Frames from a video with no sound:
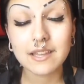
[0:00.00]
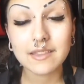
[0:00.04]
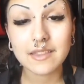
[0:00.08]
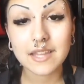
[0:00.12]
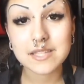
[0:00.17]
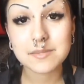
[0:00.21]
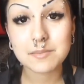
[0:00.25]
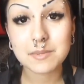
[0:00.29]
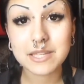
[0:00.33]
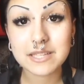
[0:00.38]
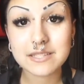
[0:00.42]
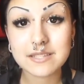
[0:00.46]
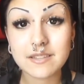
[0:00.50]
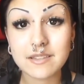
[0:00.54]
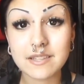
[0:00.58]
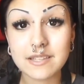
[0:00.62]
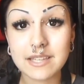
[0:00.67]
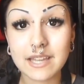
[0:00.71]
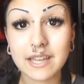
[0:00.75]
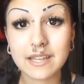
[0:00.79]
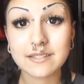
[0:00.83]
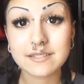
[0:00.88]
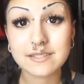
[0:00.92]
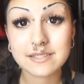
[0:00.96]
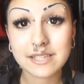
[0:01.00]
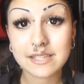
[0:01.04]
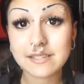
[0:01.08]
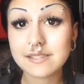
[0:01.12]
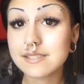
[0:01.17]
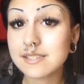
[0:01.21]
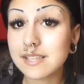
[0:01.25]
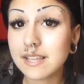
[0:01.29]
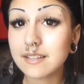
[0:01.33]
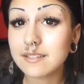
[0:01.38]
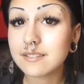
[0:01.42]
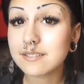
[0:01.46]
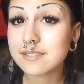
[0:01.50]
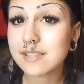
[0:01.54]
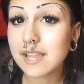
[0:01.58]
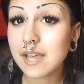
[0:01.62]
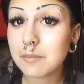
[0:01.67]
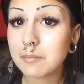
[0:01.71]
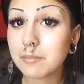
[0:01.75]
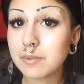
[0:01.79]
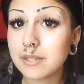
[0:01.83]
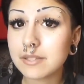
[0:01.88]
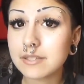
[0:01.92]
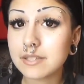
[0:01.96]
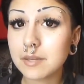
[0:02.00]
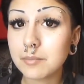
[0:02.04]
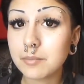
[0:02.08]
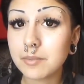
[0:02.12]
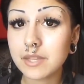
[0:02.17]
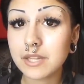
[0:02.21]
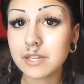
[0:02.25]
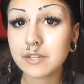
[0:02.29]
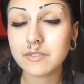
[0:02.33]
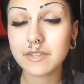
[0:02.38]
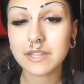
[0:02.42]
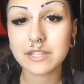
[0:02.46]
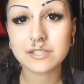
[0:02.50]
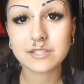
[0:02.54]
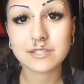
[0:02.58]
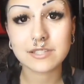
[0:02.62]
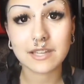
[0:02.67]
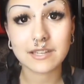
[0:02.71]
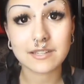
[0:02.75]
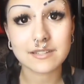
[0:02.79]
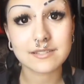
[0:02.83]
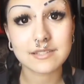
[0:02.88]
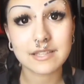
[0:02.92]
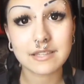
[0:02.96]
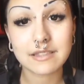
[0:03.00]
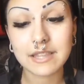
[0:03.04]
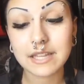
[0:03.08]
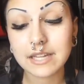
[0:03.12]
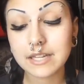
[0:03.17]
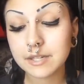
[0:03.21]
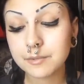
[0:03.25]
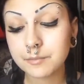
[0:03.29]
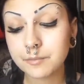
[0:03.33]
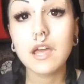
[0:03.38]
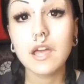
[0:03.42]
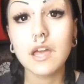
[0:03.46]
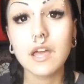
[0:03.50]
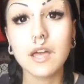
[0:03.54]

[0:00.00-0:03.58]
That's because of the dead skin cells that build up there and they just kind of sit there.